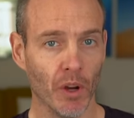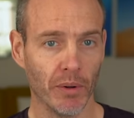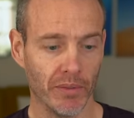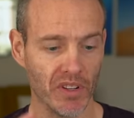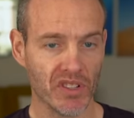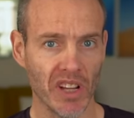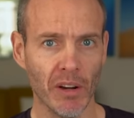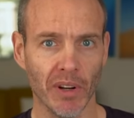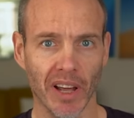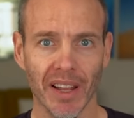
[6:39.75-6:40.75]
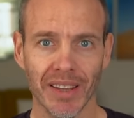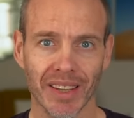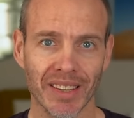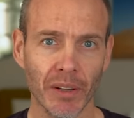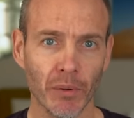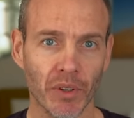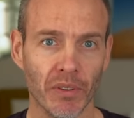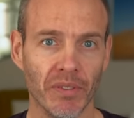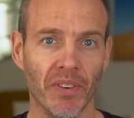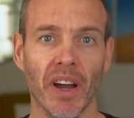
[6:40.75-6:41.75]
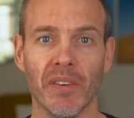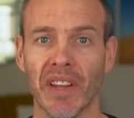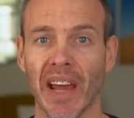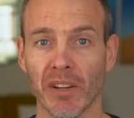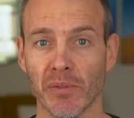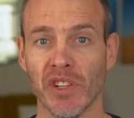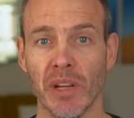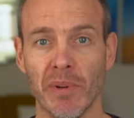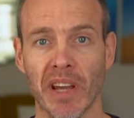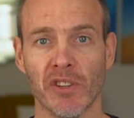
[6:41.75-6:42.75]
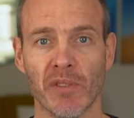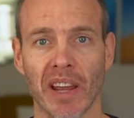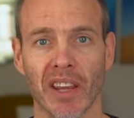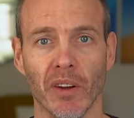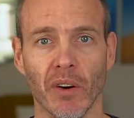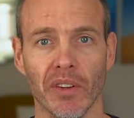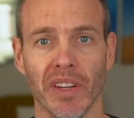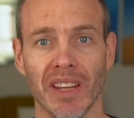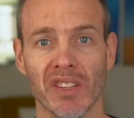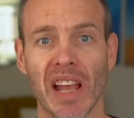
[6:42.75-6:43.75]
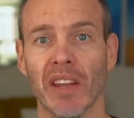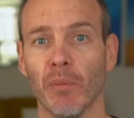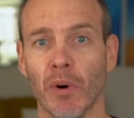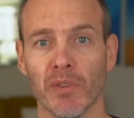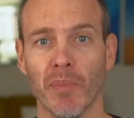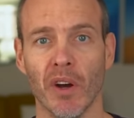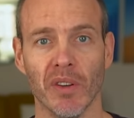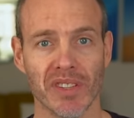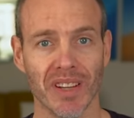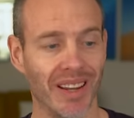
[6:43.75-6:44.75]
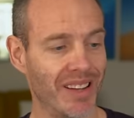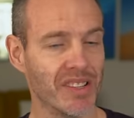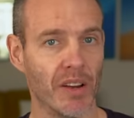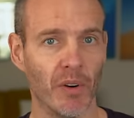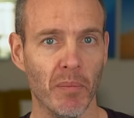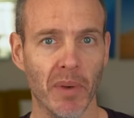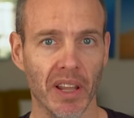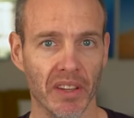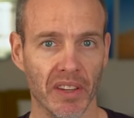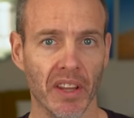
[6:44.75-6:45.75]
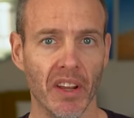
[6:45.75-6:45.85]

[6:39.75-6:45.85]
With the solar, the thing will do 5 days with GPS tracking on. In standard watch mode, it's going to last over a month.